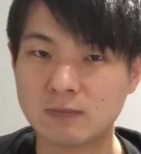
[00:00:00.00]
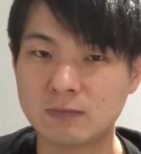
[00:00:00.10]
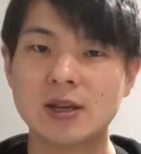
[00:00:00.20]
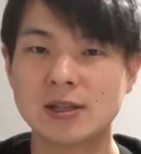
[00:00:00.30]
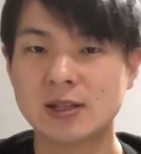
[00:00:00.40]

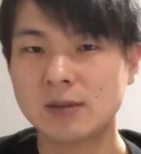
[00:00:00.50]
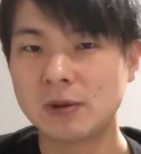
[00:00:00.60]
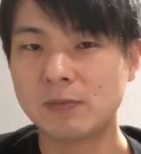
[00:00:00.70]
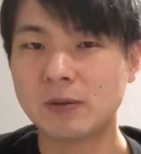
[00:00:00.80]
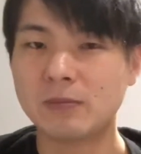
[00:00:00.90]
Some
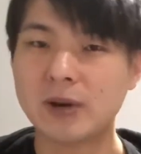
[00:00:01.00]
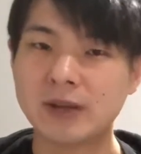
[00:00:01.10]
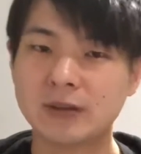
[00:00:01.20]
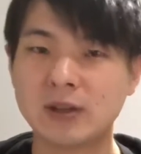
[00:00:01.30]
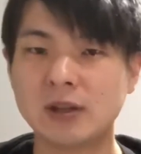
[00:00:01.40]
people might
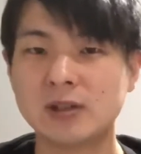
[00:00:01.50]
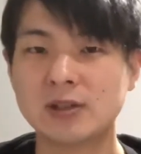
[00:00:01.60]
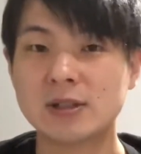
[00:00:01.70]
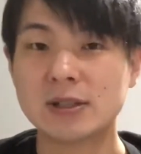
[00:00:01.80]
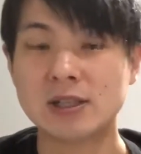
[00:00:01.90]
think
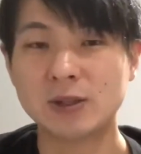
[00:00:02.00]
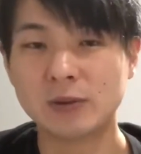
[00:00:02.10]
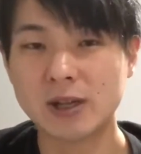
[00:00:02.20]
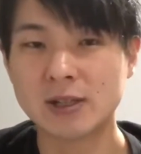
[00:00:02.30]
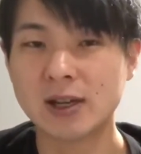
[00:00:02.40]
see you
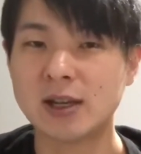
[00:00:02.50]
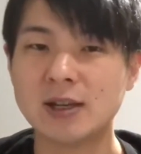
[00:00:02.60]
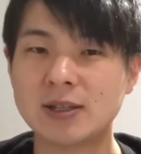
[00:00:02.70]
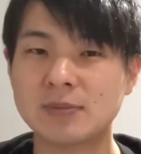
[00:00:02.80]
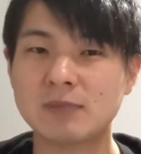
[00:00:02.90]
later
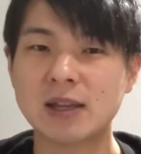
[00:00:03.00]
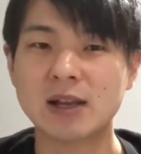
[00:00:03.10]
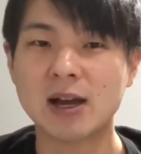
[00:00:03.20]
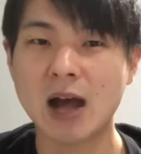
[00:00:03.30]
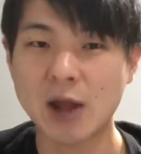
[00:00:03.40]
is
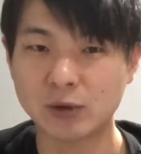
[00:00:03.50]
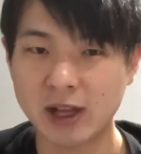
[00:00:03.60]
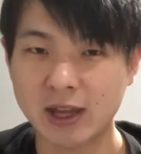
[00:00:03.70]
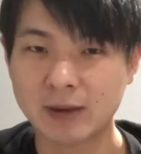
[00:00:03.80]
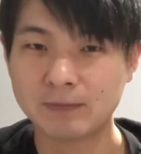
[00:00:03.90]
mata atode
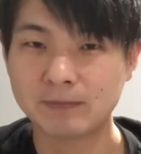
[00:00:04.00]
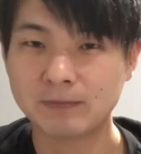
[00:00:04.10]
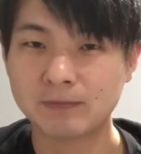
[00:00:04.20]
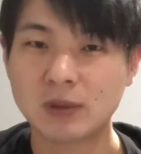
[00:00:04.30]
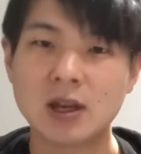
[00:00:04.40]
ne,
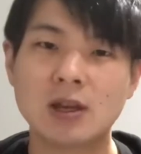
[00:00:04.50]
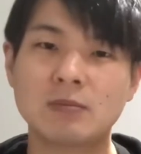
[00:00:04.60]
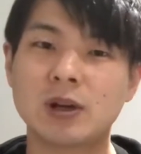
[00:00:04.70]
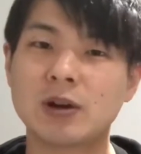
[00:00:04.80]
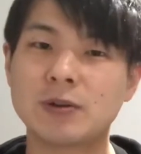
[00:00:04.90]

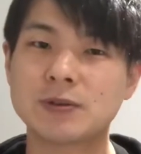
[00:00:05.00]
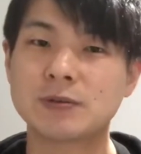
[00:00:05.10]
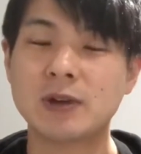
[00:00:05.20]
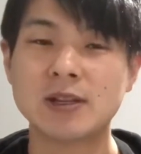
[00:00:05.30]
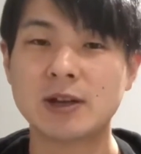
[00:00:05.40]
because
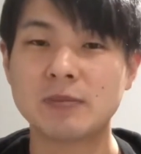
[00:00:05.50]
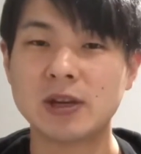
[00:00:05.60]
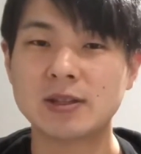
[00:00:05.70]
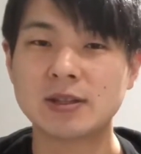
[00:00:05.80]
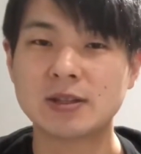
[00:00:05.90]
later
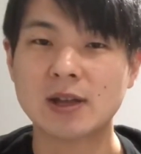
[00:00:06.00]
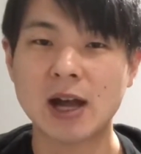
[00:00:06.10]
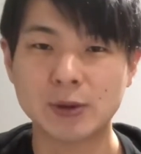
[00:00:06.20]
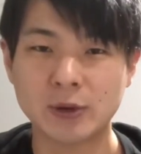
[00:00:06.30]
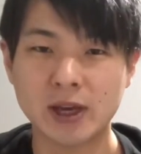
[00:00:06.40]
means
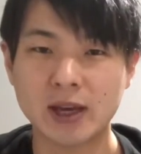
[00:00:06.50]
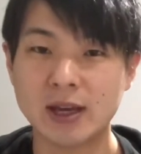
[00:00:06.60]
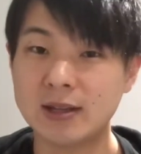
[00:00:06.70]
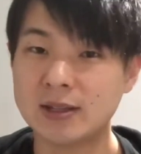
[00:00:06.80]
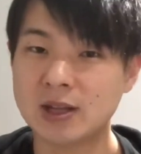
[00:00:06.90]
atode
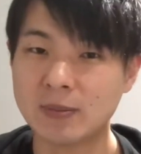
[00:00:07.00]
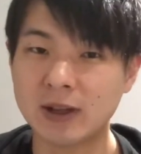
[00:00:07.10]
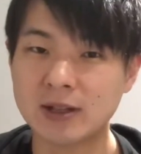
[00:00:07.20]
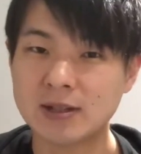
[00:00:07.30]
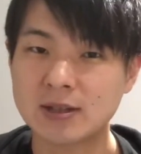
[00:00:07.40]
in
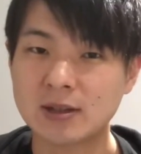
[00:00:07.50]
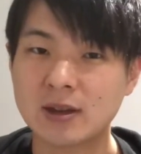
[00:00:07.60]
Japanese.